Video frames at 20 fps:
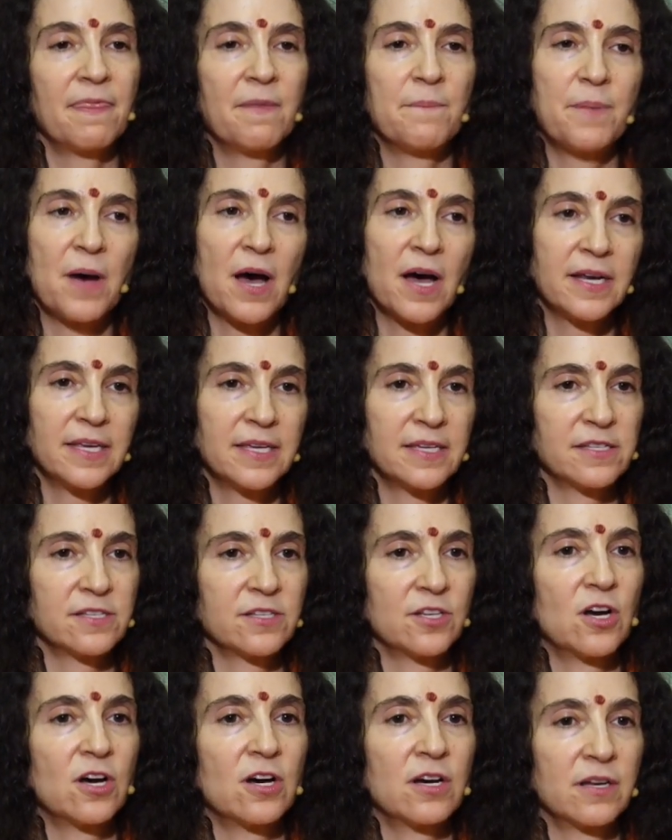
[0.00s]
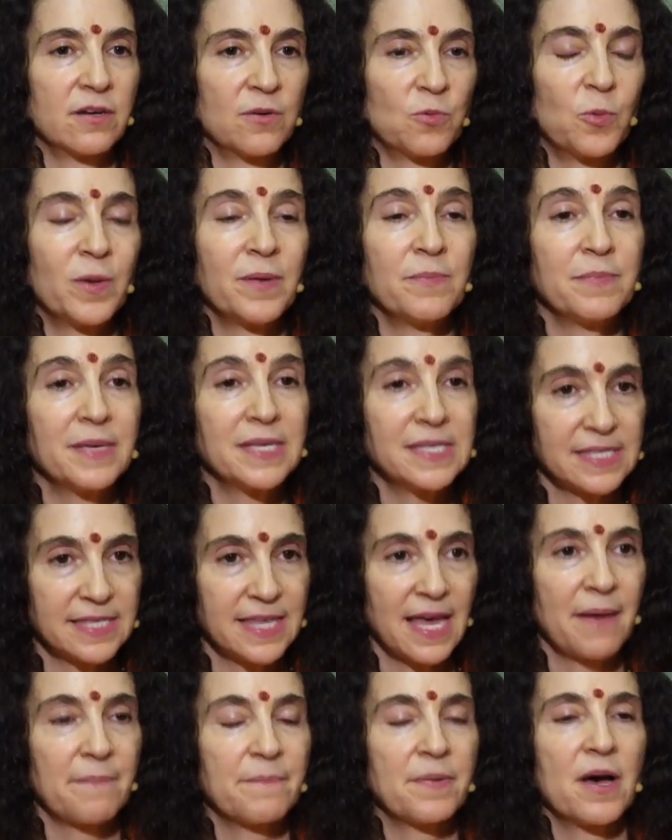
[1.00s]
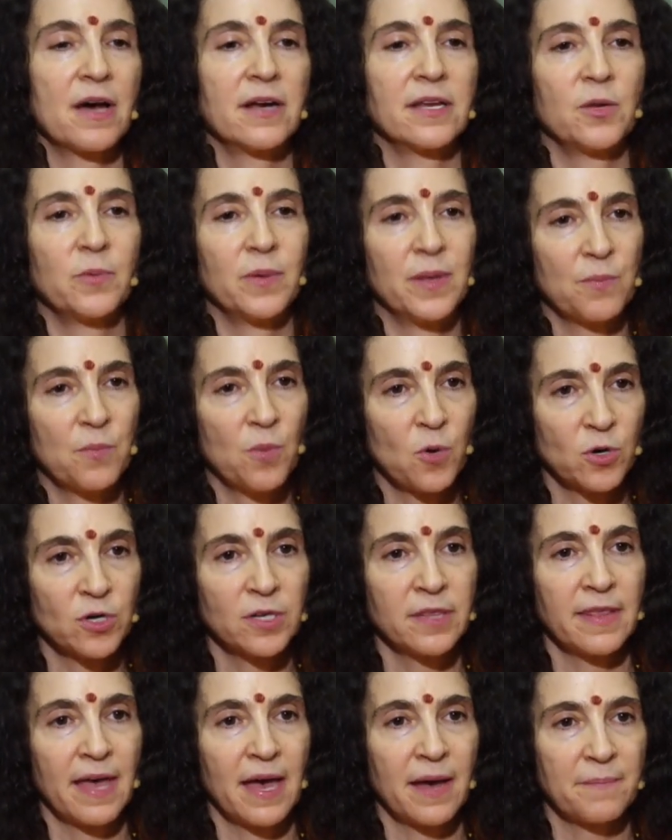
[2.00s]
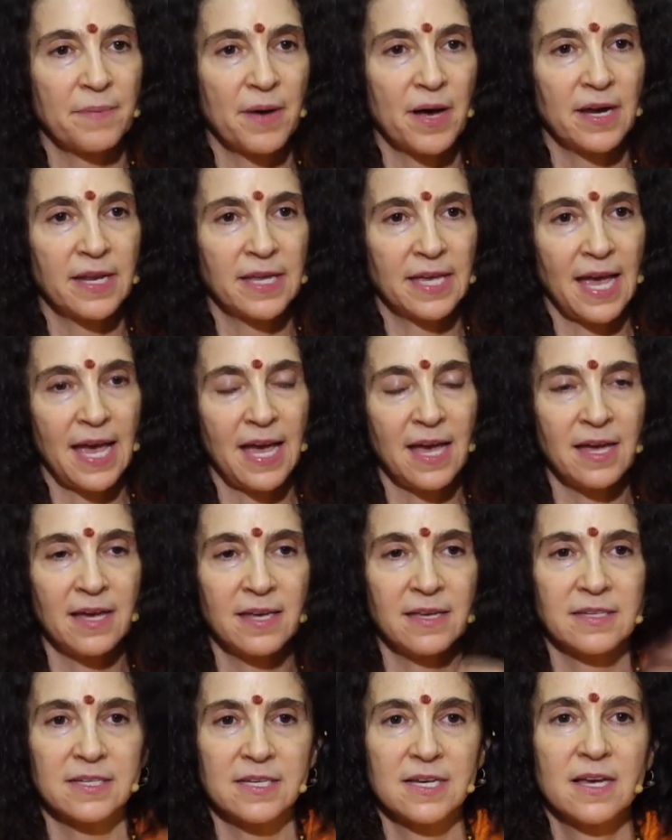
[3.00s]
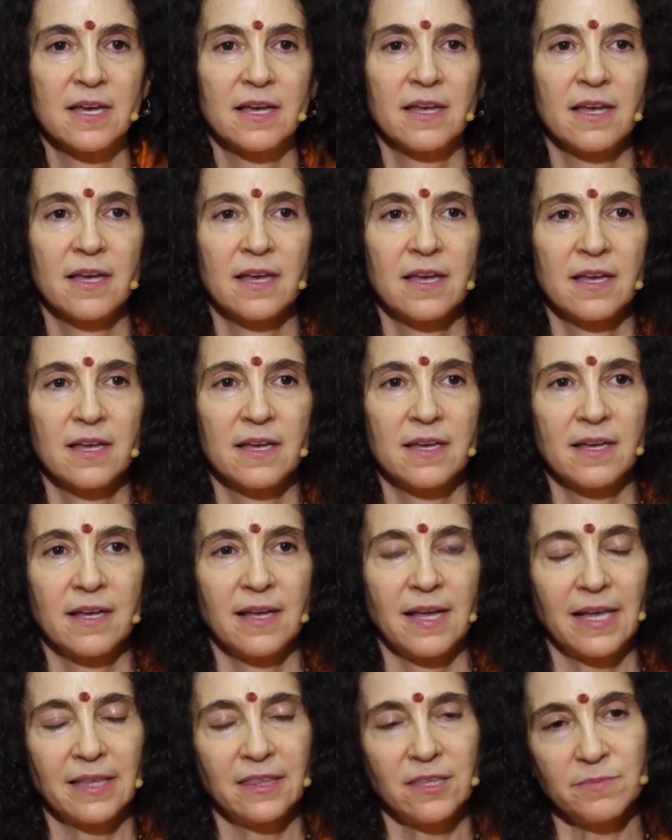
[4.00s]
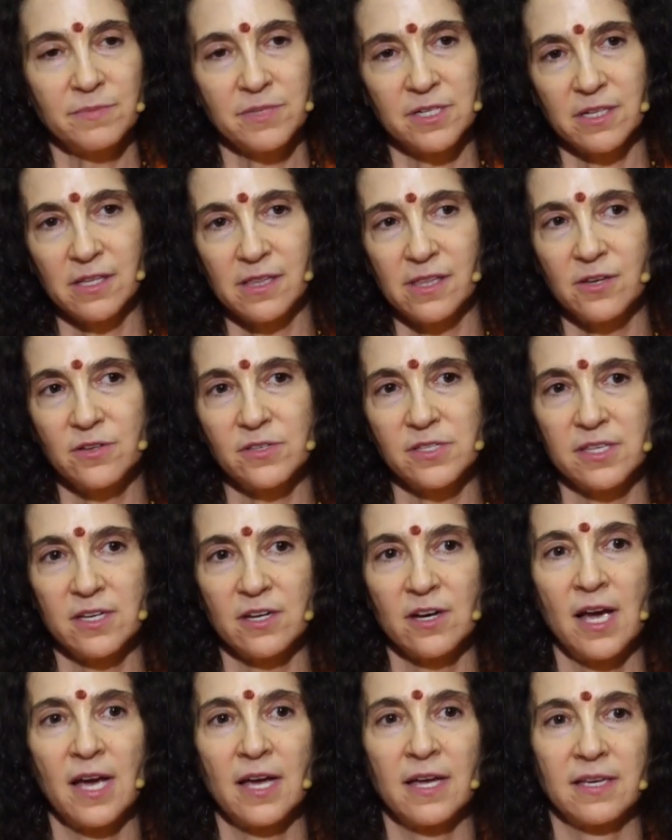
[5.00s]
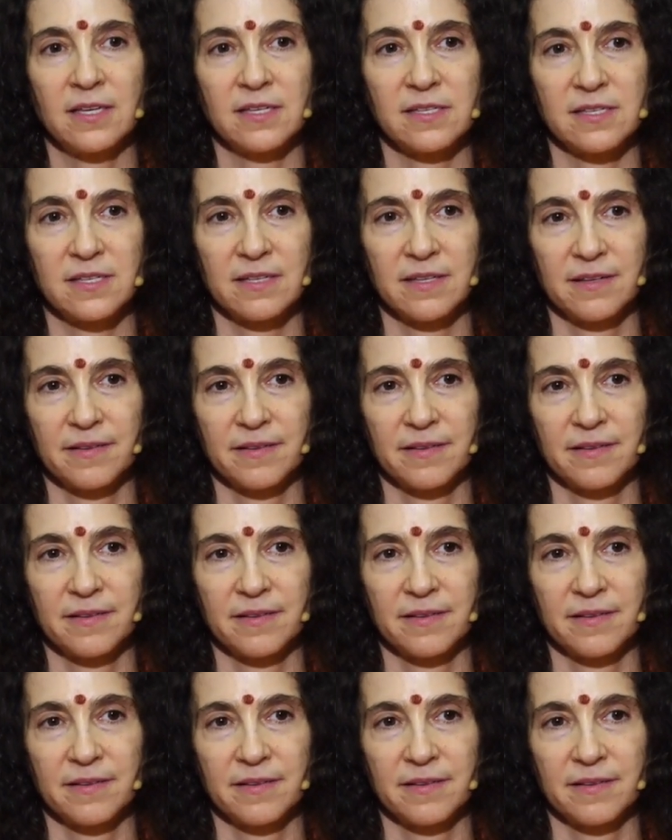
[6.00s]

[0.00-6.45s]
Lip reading: The body is gone. We miss that body. We mourn that body. And get them to close their eyes.